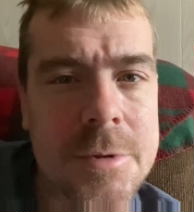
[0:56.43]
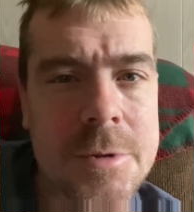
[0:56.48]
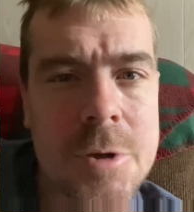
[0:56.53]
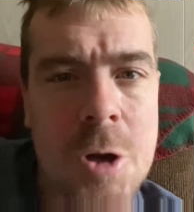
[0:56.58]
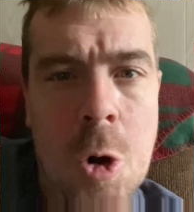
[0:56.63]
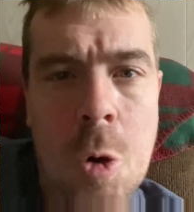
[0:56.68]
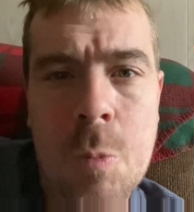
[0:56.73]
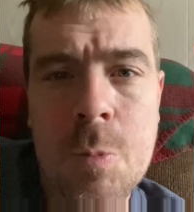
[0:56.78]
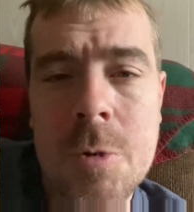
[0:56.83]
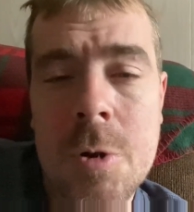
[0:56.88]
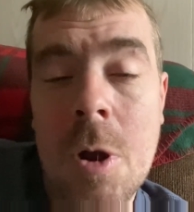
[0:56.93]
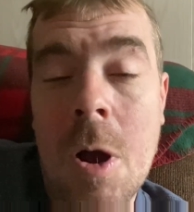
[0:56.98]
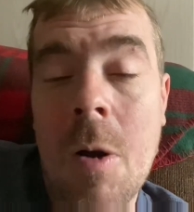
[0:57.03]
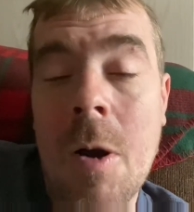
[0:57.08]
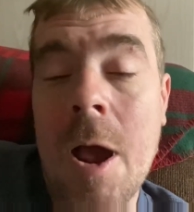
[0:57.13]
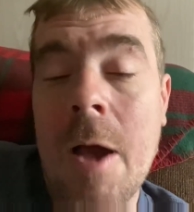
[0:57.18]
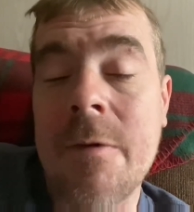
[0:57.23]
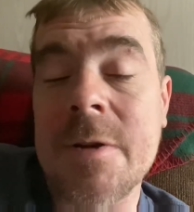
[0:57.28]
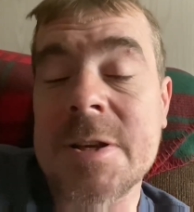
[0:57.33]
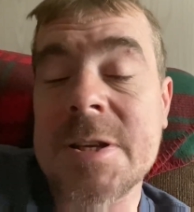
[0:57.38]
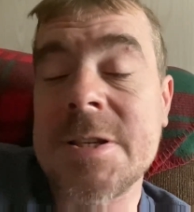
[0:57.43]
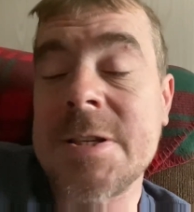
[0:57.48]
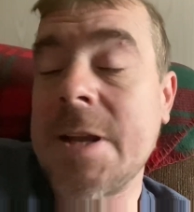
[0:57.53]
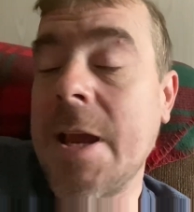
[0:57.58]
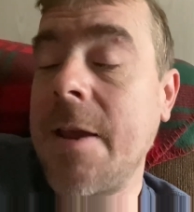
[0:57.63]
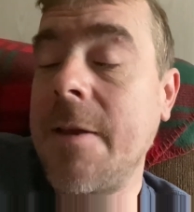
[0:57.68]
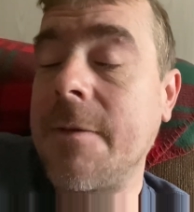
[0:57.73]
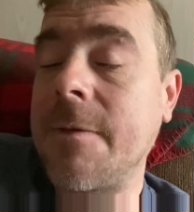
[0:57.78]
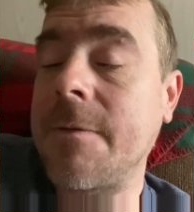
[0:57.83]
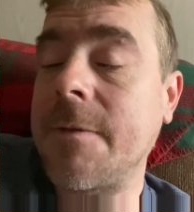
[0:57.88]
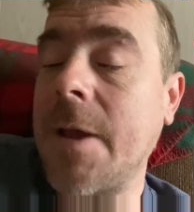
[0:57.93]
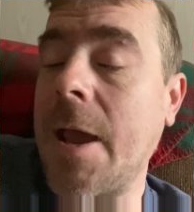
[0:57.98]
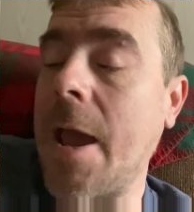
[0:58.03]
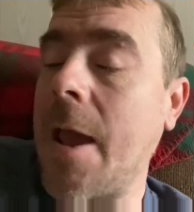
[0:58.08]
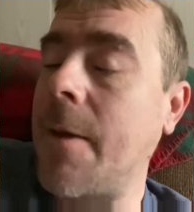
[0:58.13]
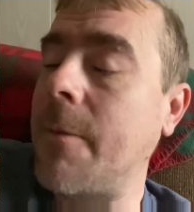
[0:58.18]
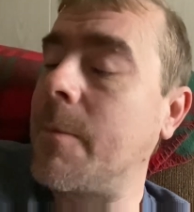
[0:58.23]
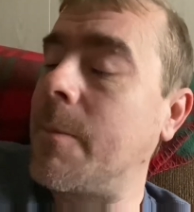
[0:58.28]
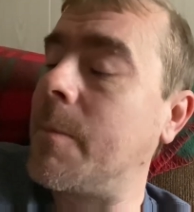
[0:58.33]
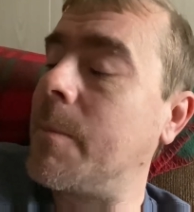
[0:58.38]
Hope y'all have a safe
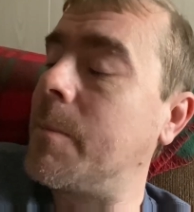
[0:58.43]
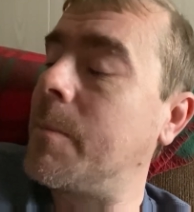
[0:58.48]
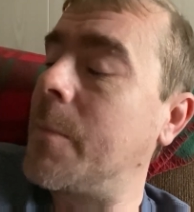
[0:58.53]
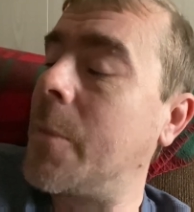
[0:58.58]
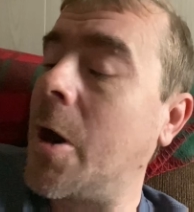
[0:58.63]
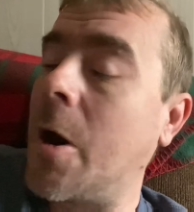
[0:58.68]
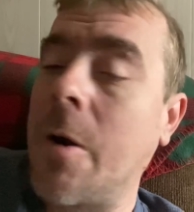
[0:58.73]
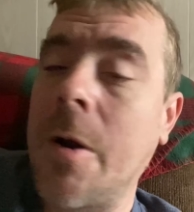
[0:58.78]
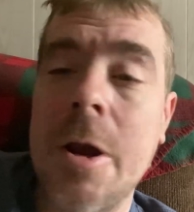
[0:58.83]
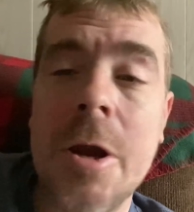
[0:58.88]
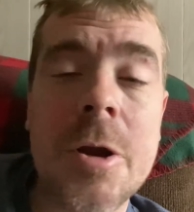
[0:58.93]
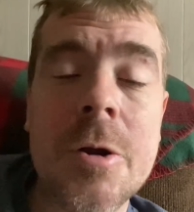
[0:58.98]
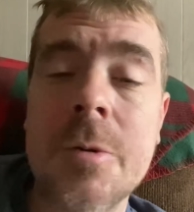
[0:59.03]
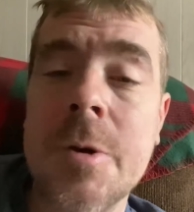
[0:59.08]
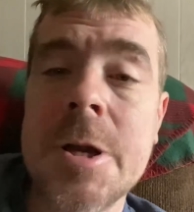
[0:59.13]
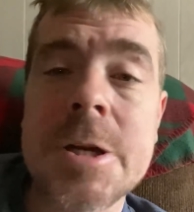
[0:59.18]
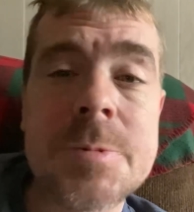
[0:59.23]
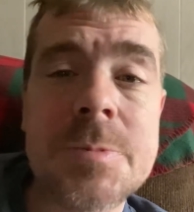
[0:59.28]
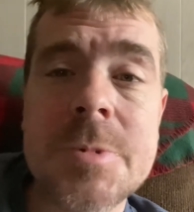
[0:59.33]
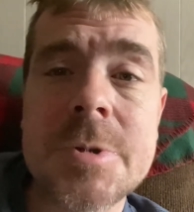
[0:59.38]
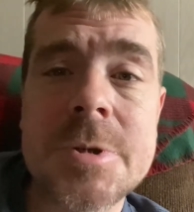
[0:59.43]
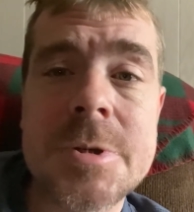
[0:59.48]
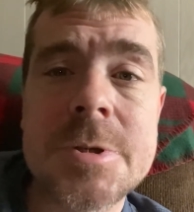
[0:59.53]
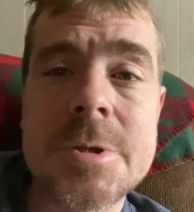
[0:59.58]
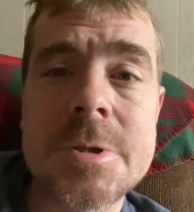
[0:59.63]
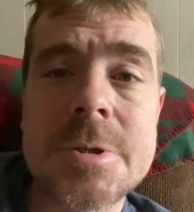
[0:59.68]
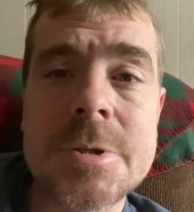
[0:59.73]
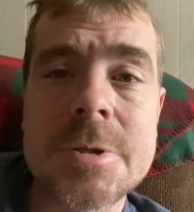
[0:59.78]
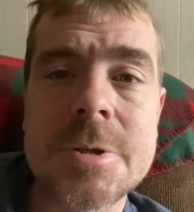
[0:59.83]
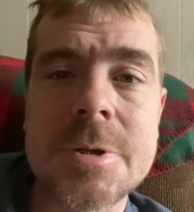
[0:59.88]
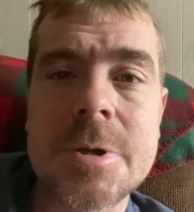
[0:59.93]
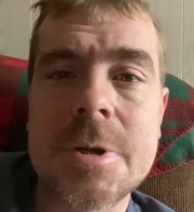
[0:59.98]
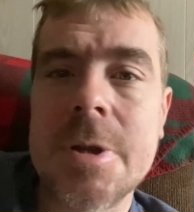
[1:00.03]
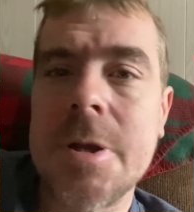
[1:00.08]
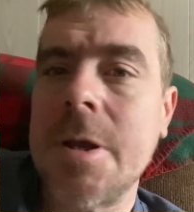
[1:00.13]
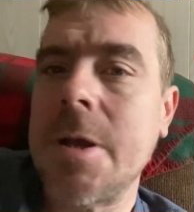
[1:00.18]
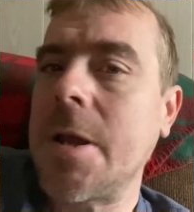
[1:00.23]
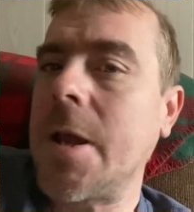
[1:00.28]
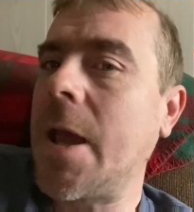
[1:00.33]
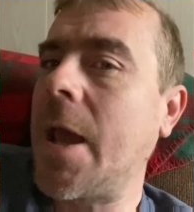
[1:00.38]
and Merry Christmas
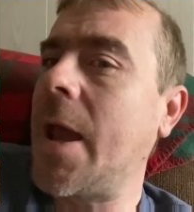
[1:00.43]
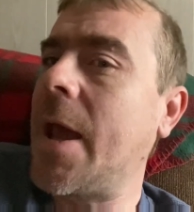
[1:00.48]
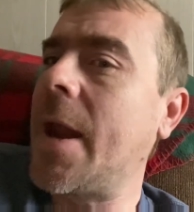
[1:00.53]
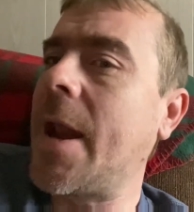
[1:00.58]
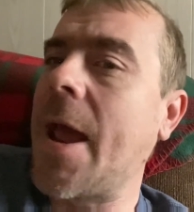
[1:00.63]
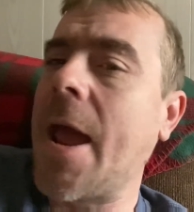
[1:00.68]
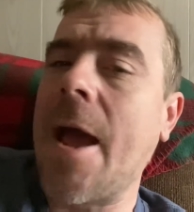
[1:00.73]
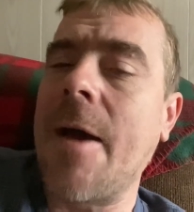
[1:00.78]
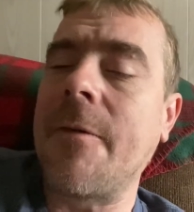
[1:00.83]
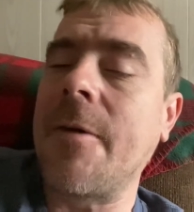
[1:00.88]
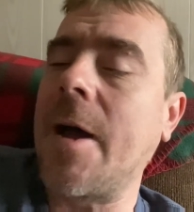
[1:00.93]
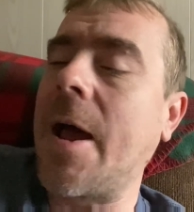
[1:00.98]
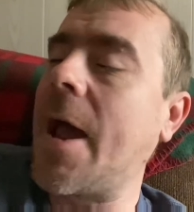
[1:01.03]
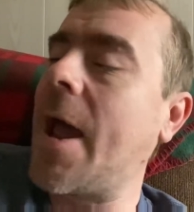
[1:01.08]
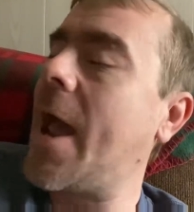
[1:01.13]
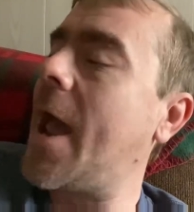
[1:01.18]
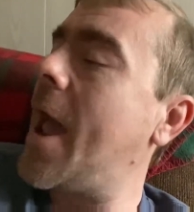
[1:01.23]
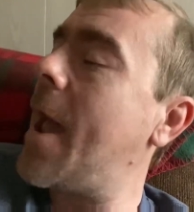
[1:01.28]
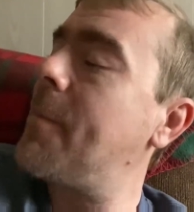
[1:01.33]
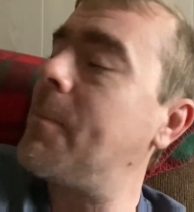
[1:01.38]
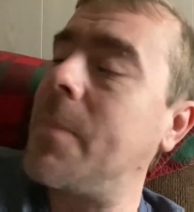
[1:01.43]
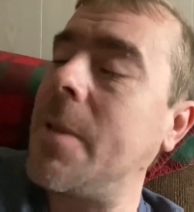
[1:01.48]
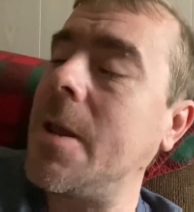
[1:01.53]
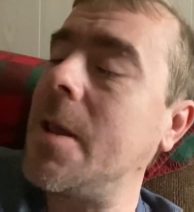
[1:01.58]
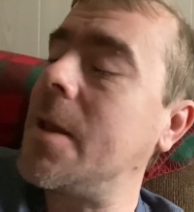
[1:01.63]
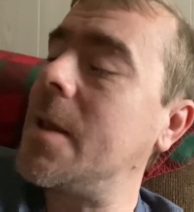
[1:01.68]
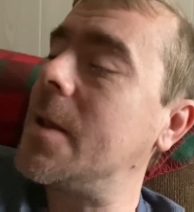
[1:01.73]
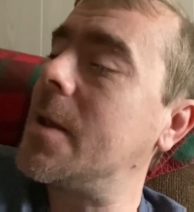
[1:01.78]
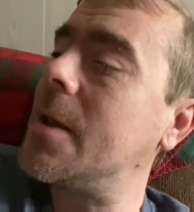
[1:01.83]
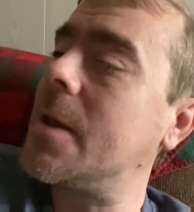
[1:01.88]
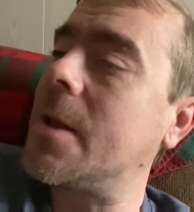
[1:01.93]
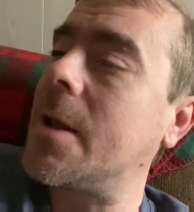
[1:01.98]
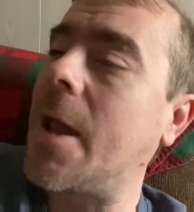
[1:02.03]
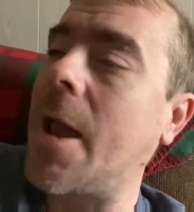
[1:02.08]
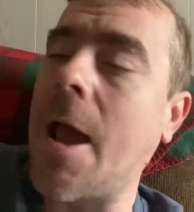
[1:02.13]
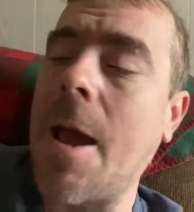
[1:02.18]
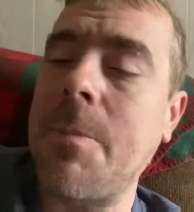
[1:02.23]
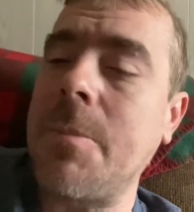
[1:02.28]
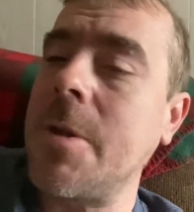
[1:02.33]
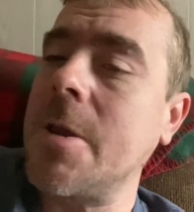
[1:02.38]
and have a
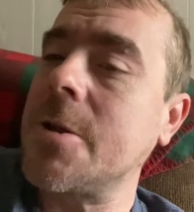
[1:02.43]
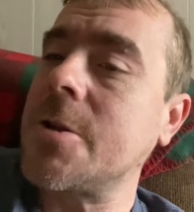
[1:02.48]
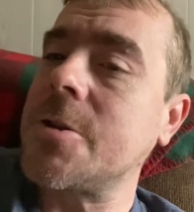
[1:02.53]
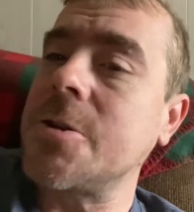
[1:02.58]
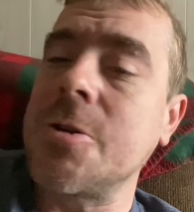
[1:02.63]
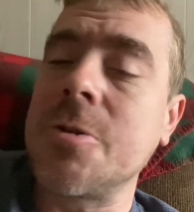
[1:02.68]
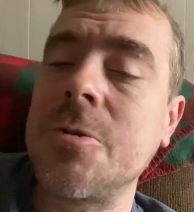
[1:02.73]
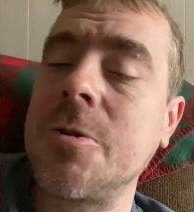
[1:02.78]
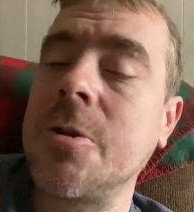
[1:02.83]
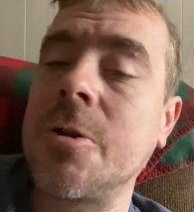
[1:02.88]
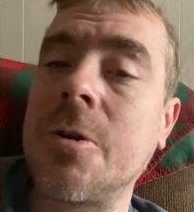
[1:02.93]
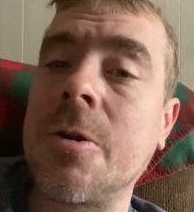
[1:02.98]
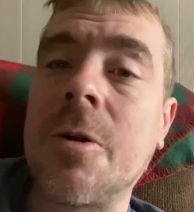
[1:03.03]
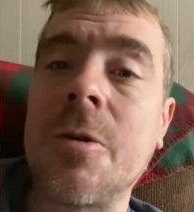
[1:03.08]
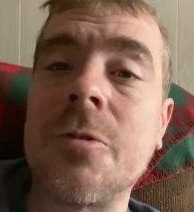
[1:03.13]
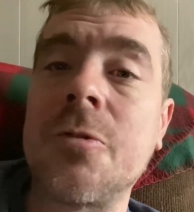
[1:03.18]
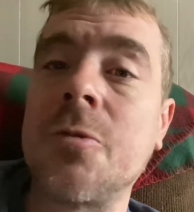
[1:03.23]
happiest New Year of